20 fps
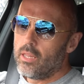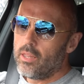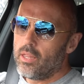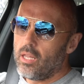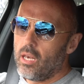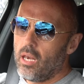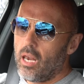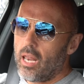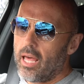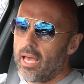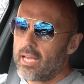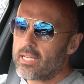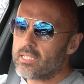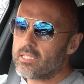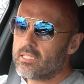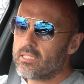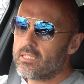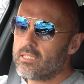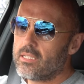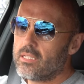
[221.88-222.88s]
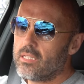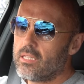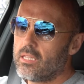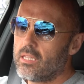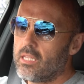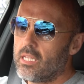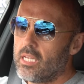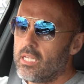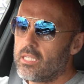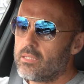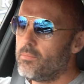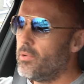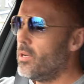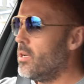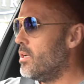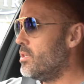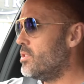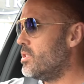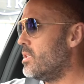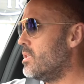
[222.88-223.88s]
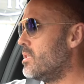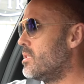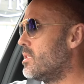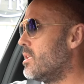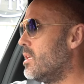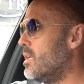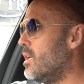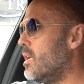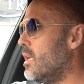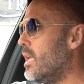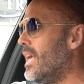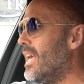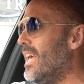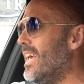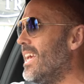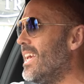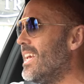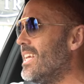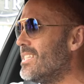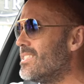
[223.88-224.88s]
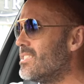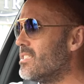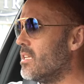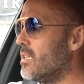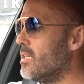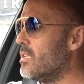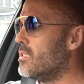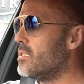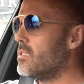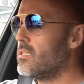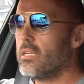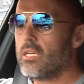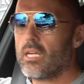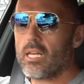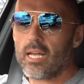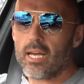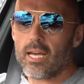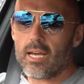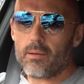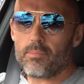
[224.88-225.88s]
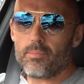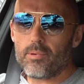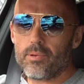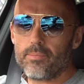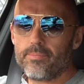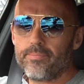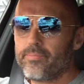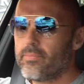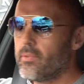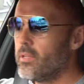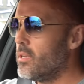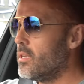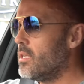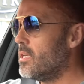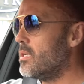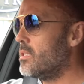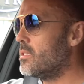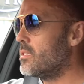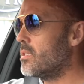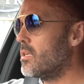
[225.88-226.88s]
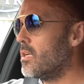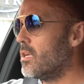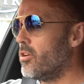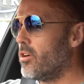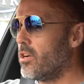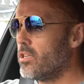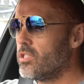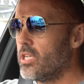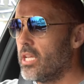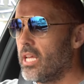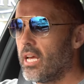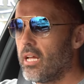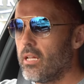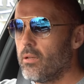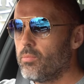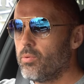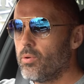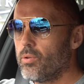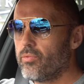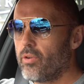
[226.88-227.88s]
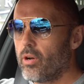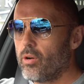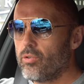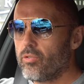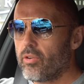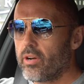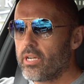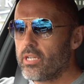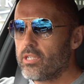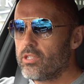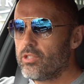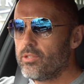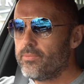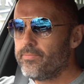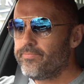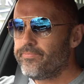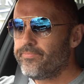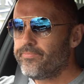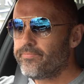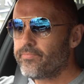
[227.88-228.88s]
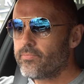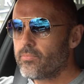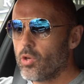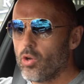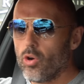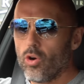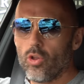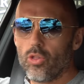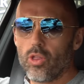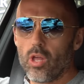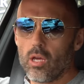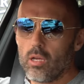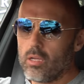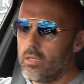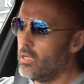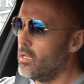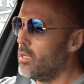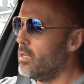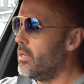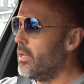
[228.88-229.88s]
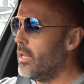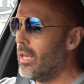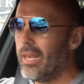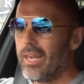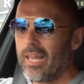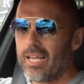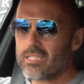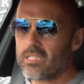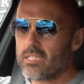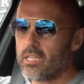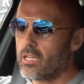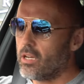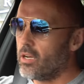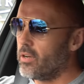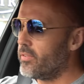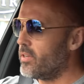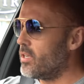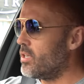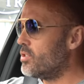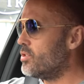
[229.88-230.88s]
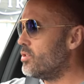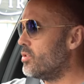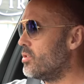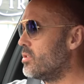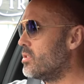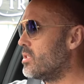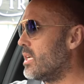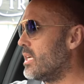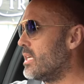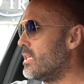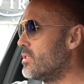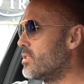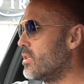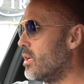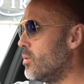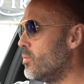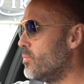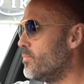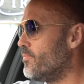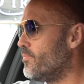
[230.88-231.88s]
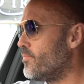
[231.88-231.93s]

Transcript: the less these merge and turn incidents are going to happen, and it's going to actually help with road rage, or the lessening of it I should say. So